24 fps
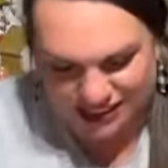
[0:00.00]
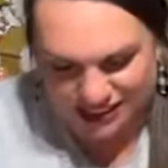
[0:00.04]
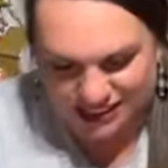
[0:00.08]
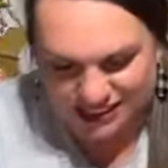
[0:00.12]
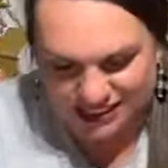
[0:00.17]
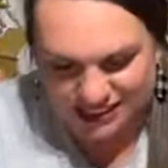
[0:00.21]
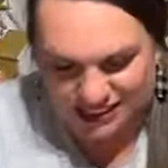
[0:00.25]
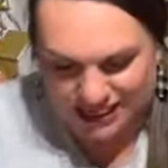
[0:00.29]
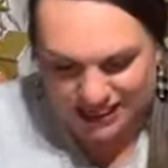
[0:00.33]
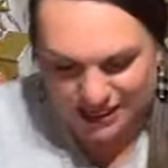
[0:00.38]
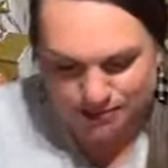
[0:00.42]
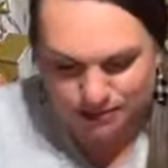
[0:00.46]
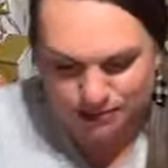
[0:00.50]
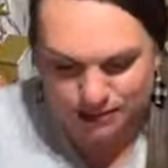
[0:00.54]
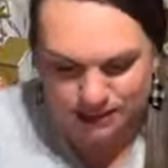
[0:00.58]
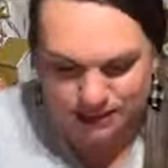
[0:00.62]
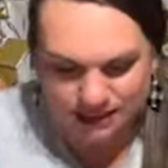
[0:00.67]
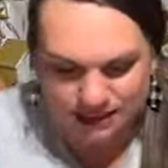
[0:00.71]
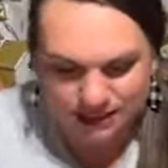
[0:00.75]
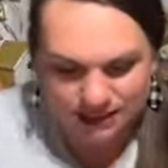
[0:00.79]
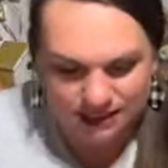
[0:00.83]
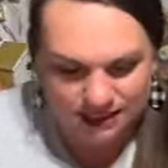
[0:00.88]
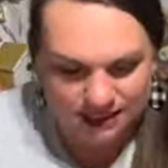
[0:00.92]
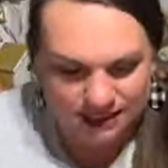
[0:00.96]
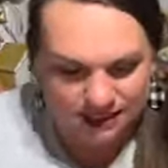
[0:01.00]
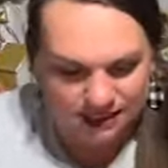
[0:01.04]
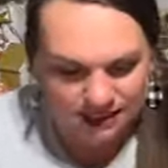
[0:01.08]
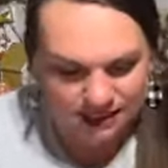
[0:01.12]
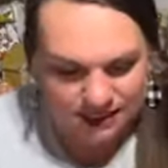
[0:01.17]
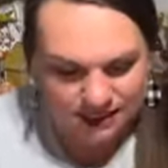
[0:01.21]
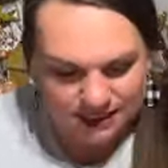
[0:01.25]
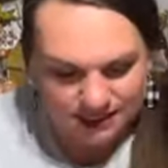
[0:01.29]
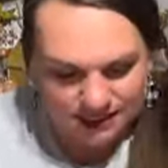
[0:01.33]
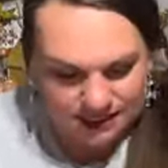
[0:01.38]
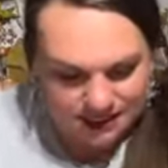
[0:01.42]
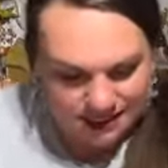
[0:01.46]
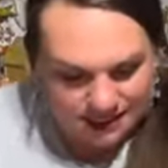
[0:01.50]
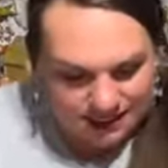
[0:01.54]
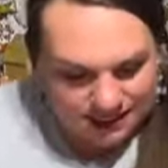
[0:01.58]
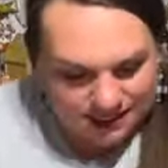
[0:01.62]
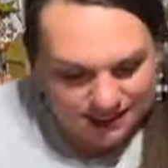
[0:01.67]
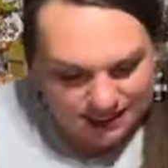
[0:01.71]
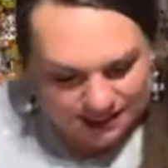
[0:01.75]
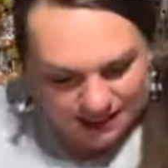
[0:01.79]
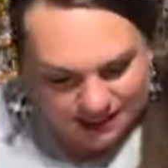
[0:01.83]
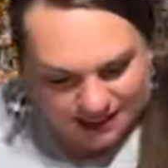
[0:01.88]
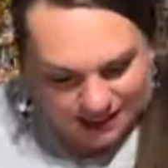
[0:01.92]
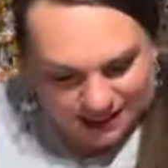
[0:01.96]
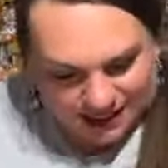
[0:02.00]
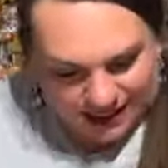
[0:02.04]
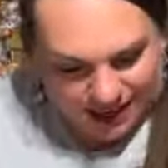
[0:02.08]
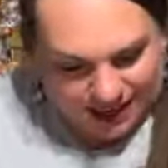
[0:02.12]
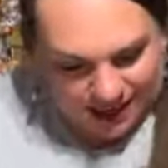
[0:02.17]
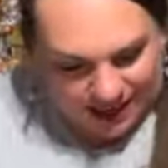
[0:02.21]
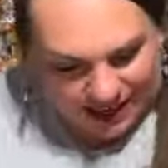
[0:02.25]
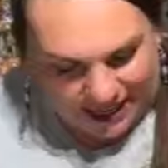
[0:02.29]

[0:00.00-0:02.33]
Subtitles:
She just sleeps. All